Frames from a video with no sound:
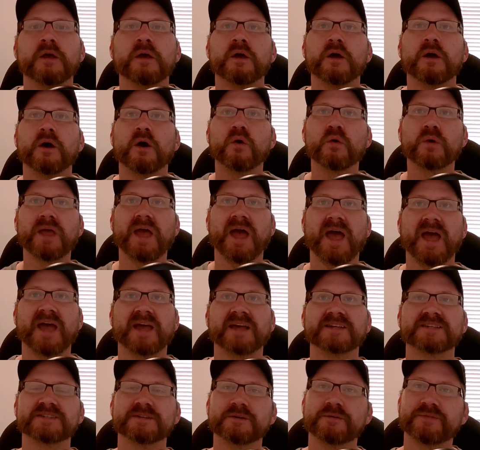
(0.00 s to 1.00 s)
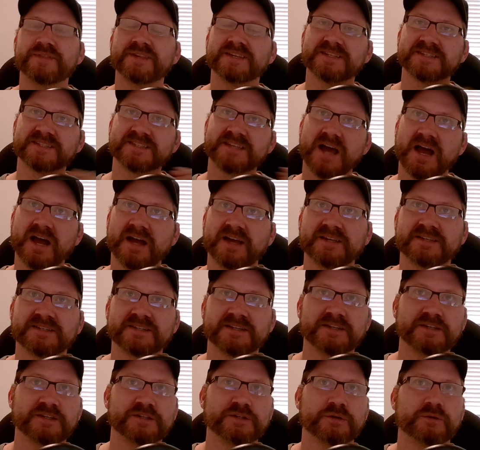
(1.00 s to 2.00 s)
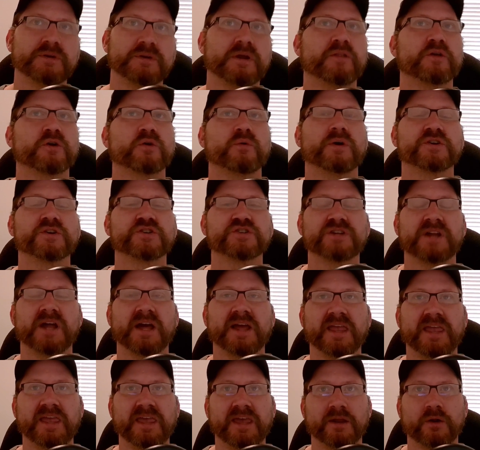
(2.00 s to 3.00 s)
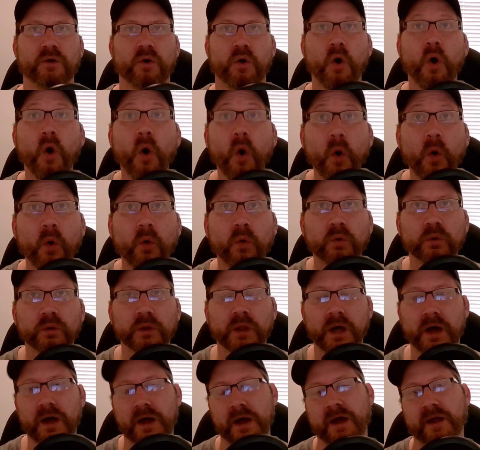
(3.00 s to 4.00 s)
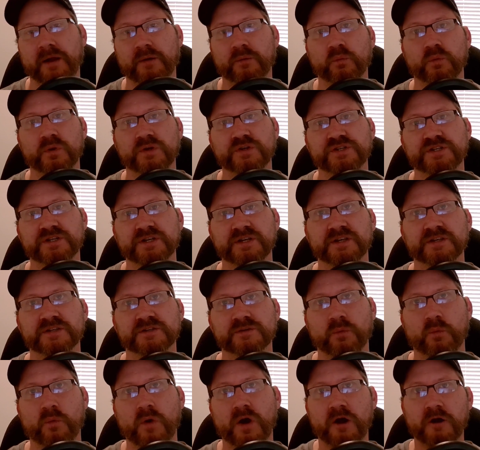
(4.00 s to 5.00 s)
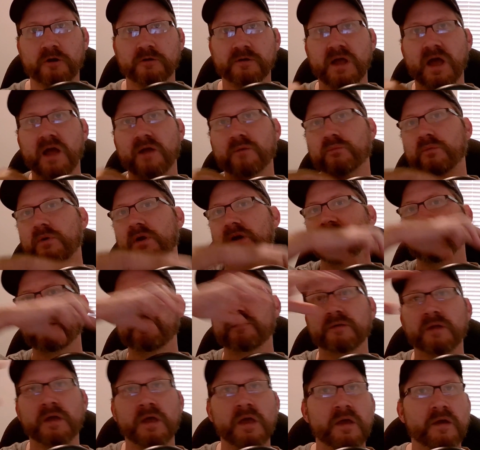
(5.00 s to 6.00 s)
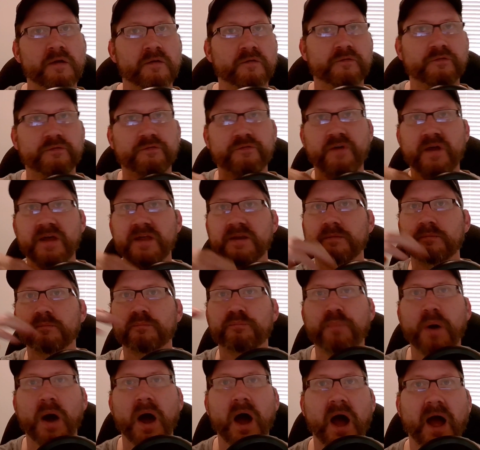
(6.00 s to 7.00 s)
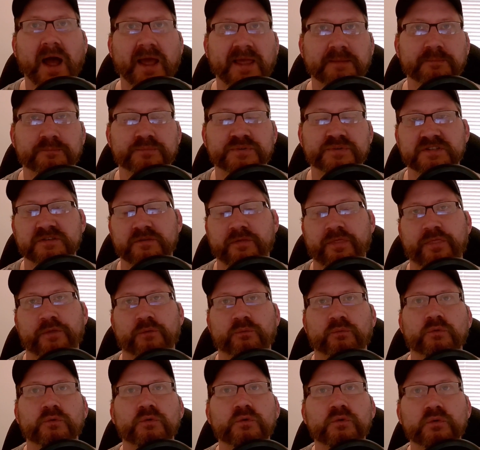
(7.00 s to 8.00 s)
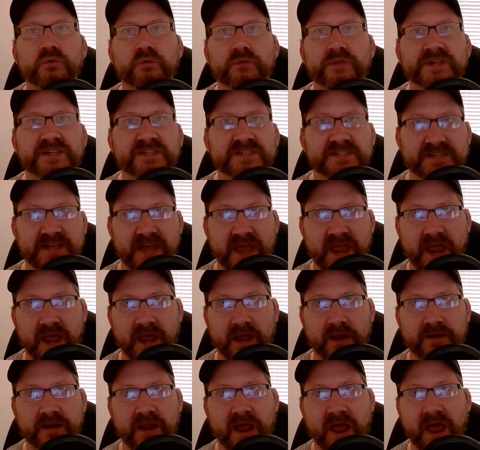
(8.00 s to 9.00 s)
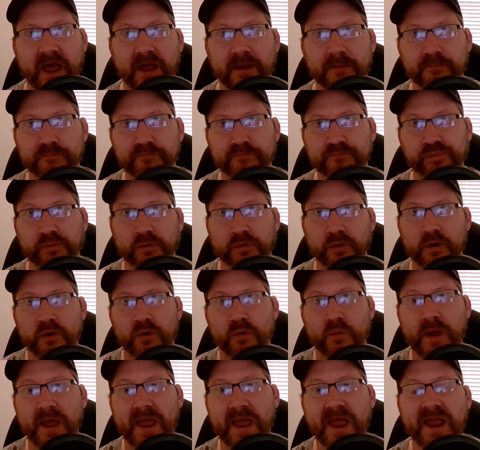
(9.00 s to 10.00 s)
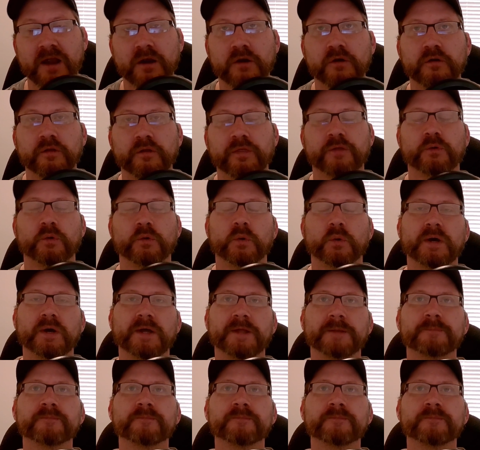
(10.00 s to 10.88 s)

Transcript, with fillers: Okay, so this ties into another question I get a whole lot, which is why don't I run vent pipes through the sand and blow air through it?